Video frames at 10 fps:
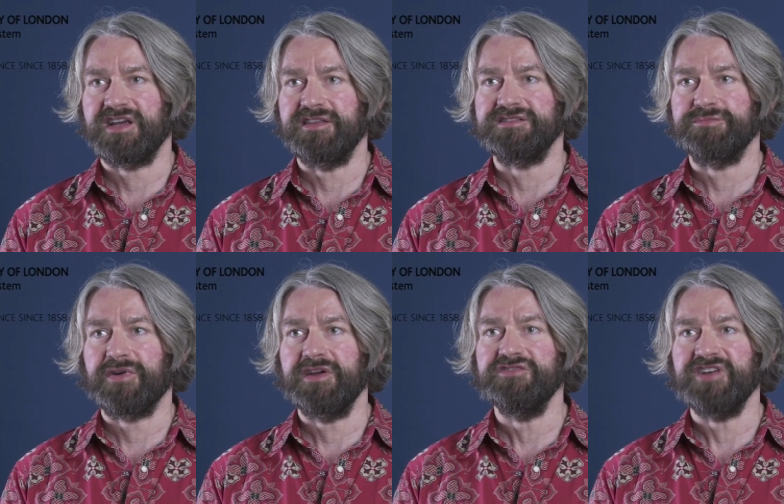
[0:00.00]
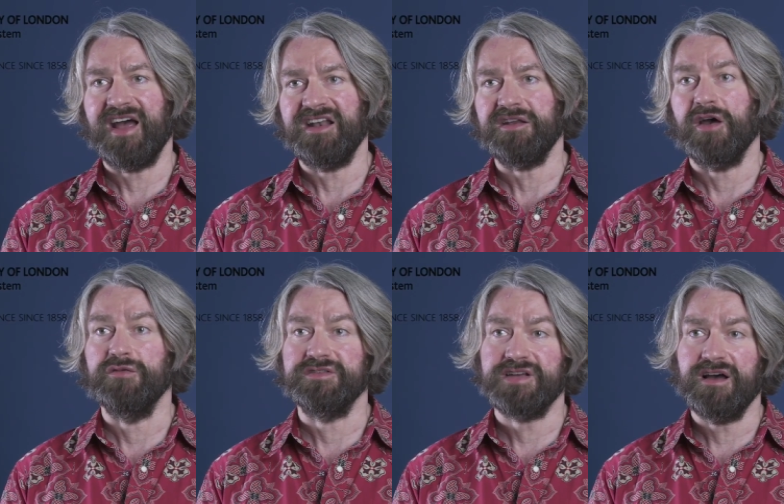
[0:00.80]
take this approach and,
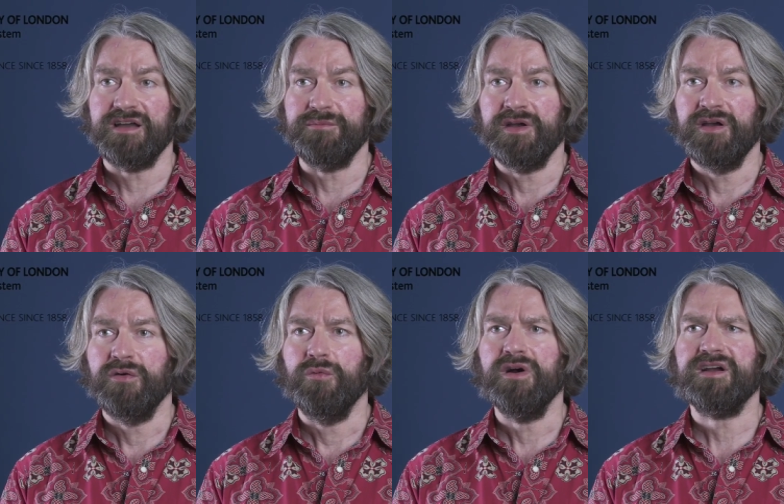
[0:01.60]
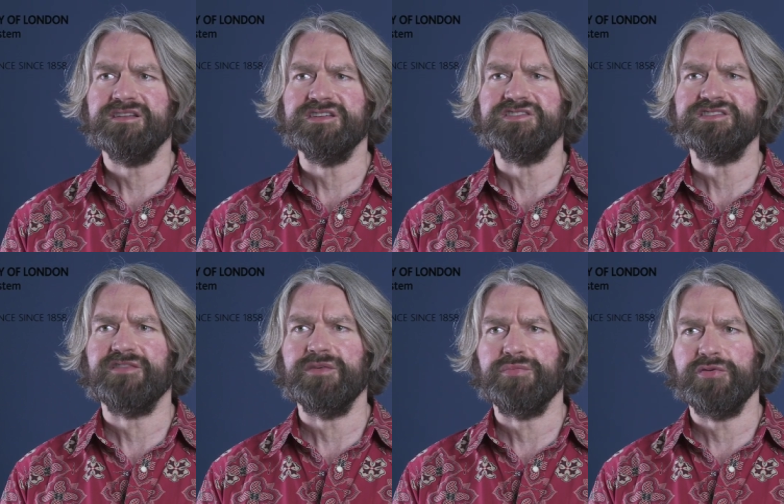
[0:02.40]
over time, work conditions
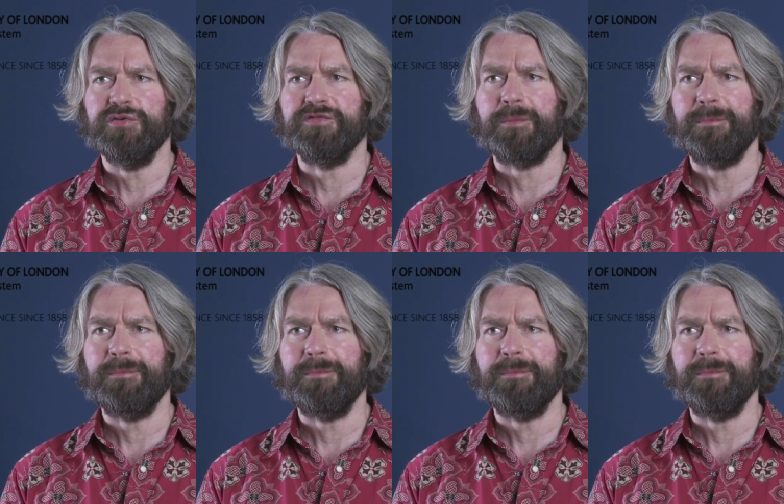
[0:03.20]
have improved for